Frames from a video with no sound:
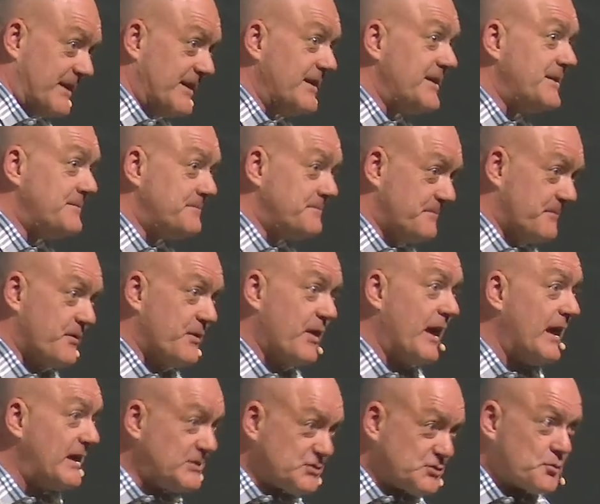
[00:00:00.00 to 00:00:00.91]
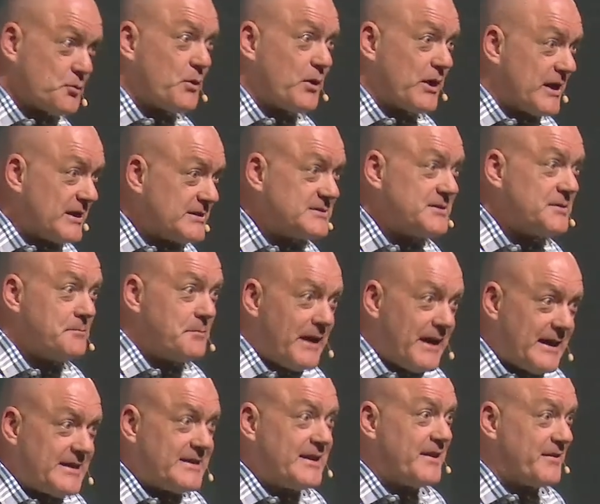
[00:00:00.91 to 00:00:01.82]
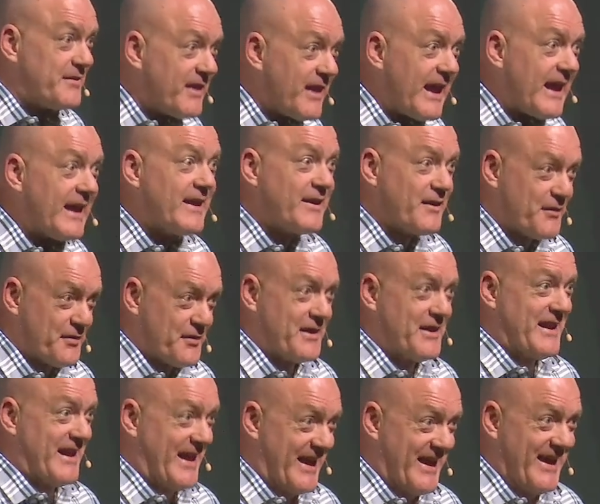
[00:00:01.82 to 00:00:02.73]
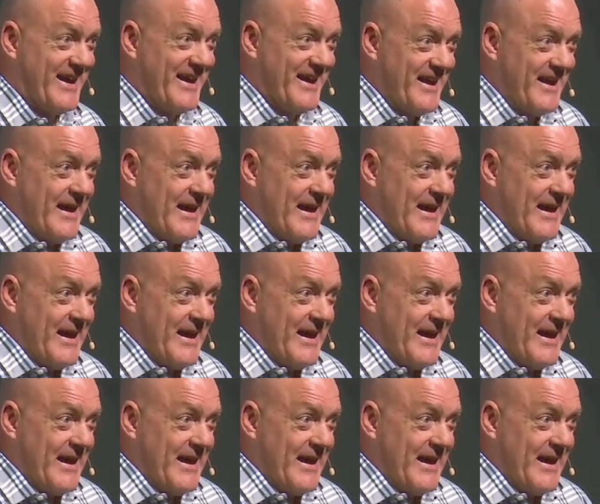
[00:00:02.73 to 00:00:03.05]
Okay? That's what it's about at the end of the day.